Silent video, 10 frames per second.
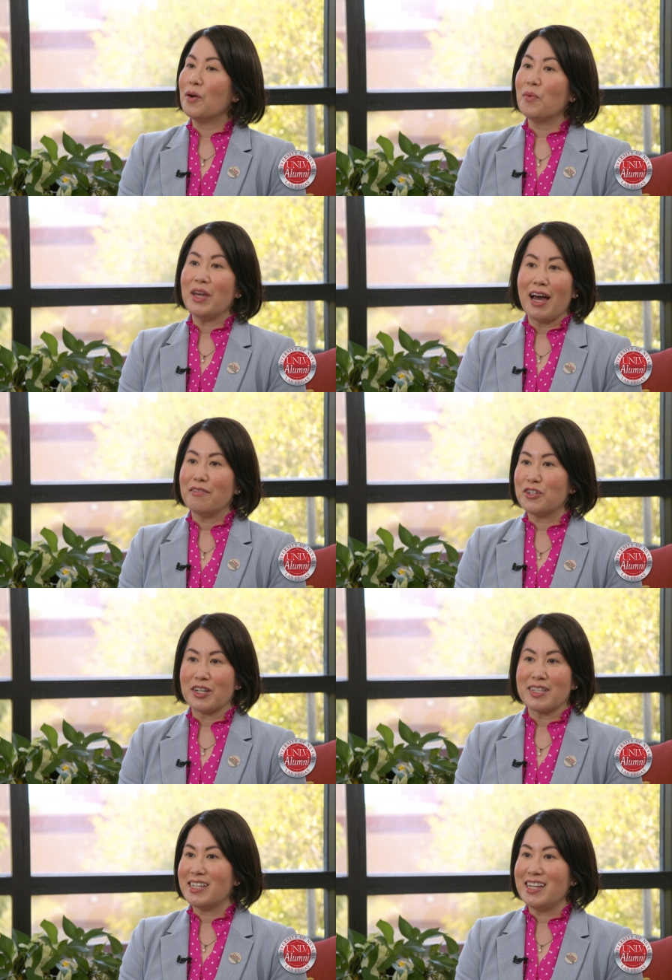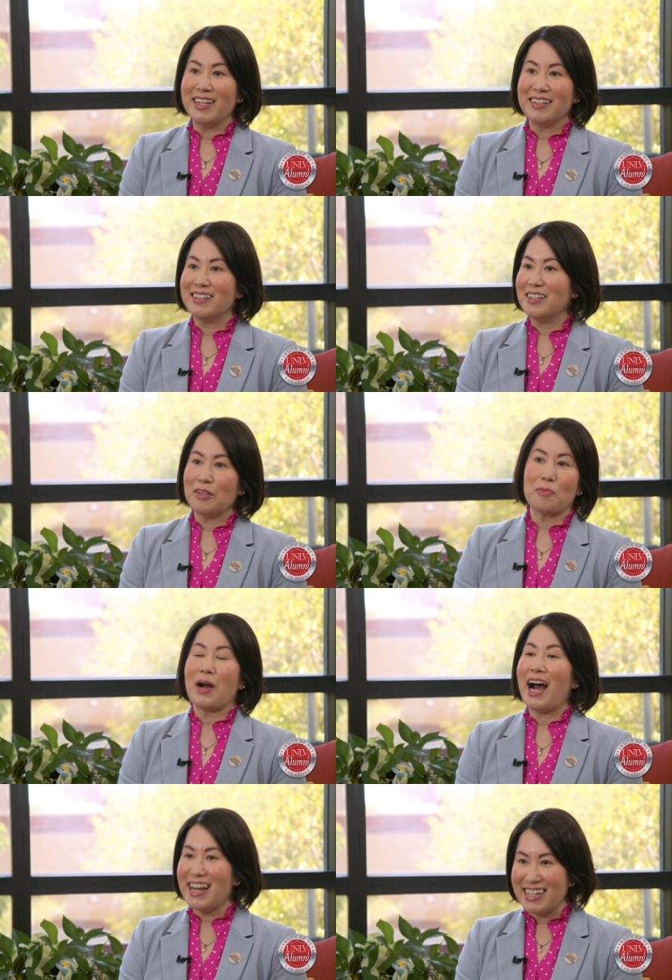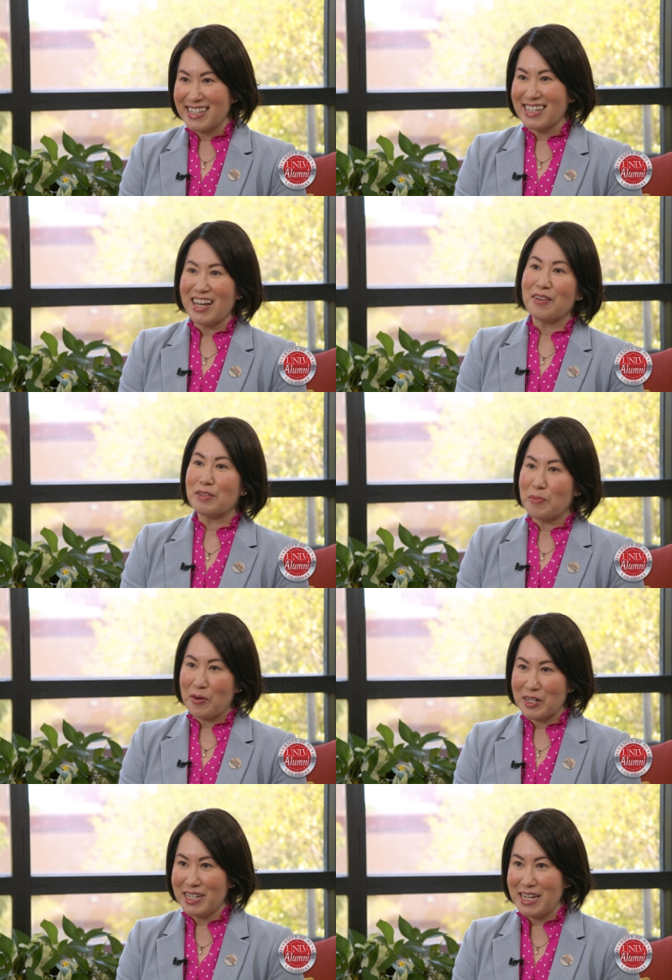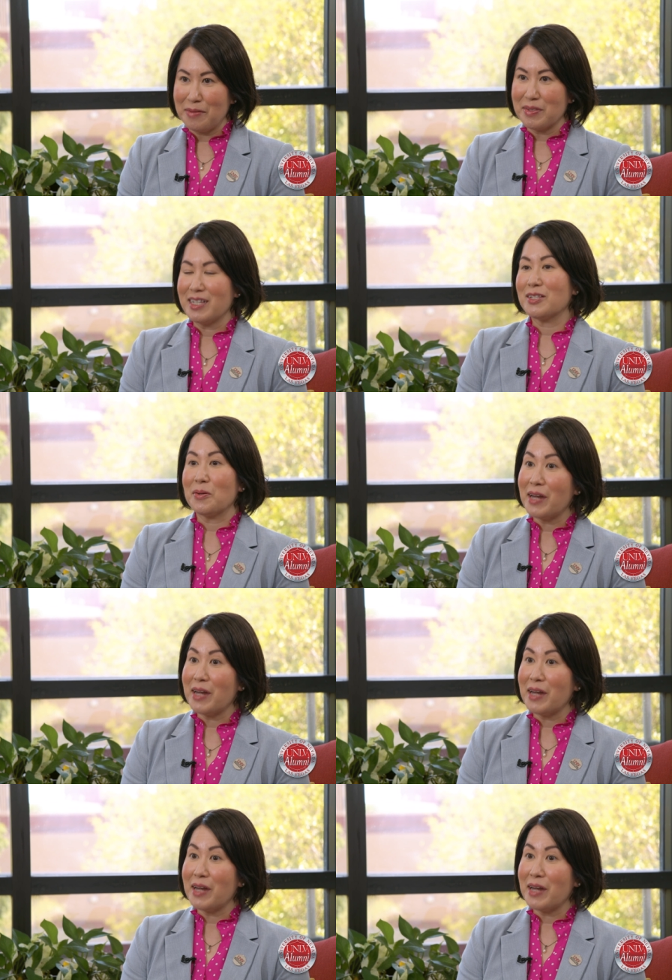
we have just seen the rise of sports teams. And so